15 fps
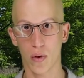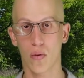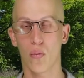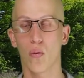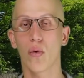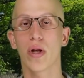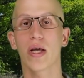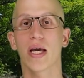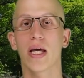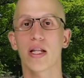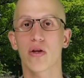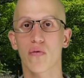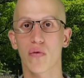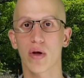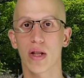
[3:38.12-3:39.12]
Well, when you
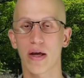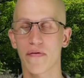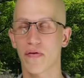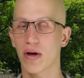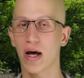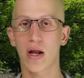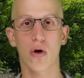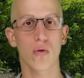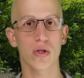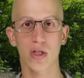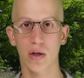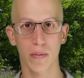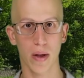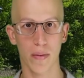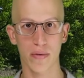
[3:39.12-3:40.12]
get into real life, you're not
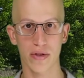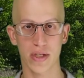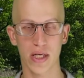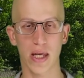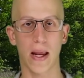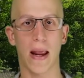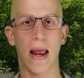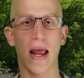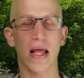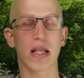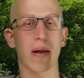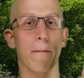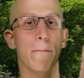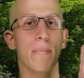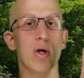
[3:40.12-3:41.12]
always going to be able to see.
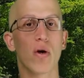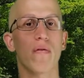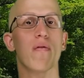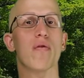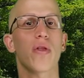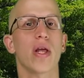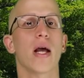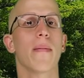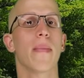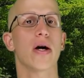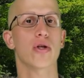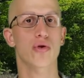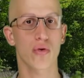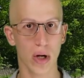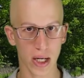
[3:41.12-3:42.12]
And the beautiful thing
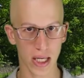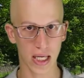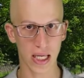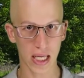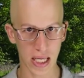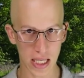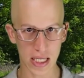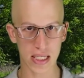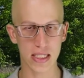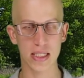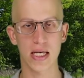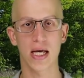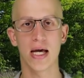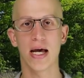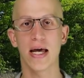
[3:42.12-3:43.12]
about trucking
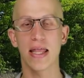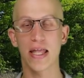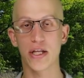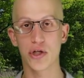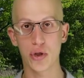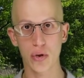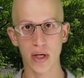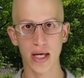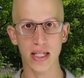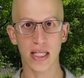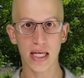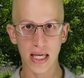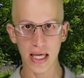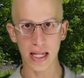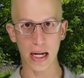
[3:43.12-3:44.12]
is that you
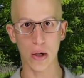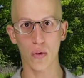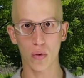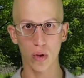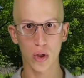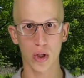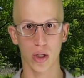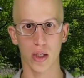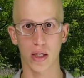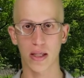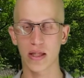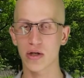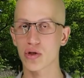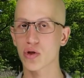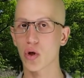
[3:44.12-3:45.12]
get to get out and
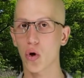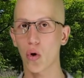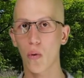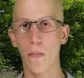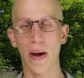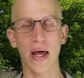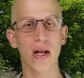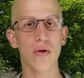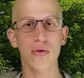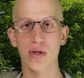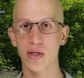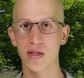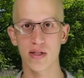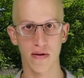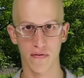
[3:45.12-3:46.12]
look. There's no
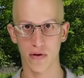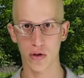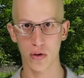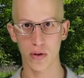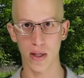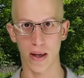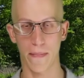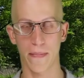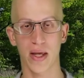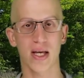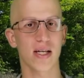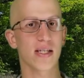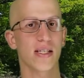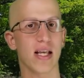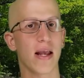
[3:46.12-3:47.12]
penalties if you do that,
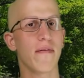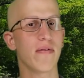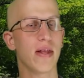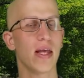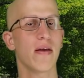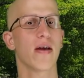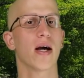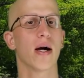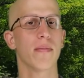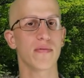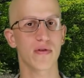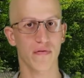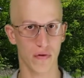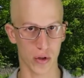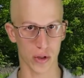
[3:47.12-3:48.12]
because safety
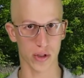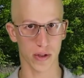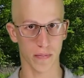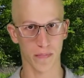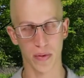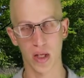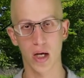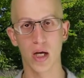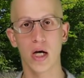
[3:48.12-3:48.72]
comes first.